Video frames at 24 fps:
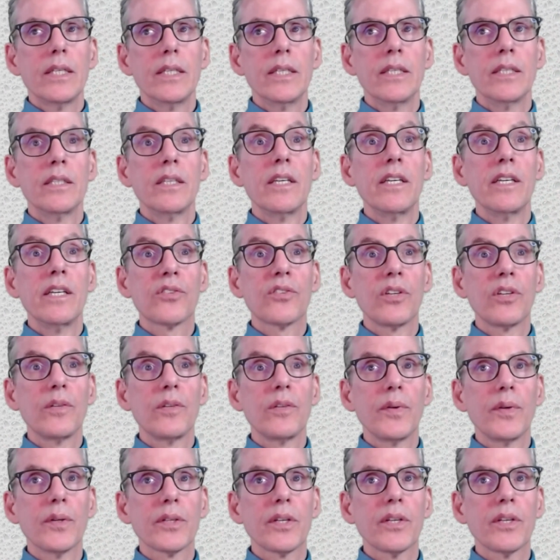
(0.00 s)
in
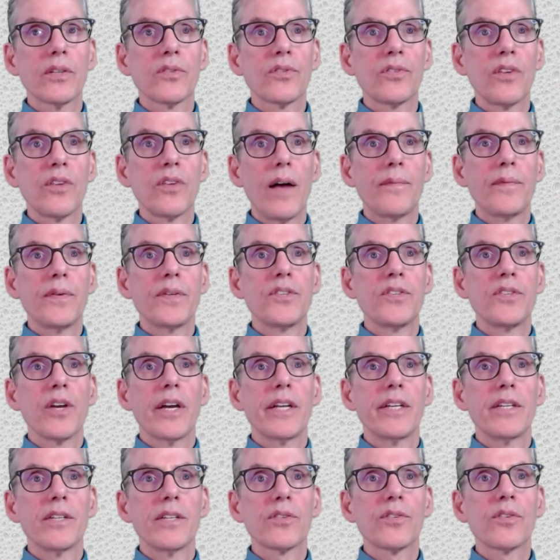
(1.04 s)
eosinophilic
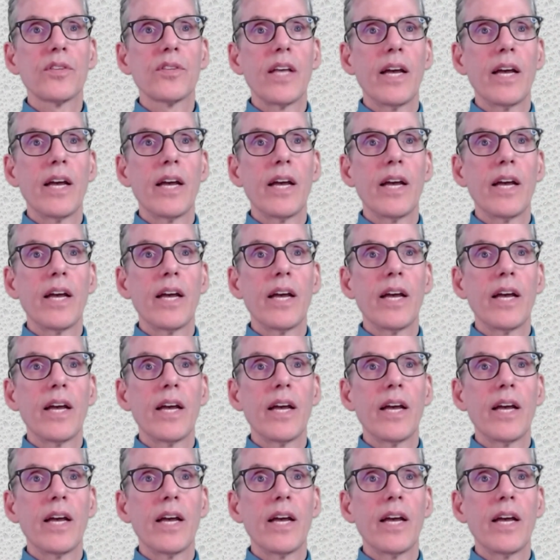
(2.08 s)
esophagitis,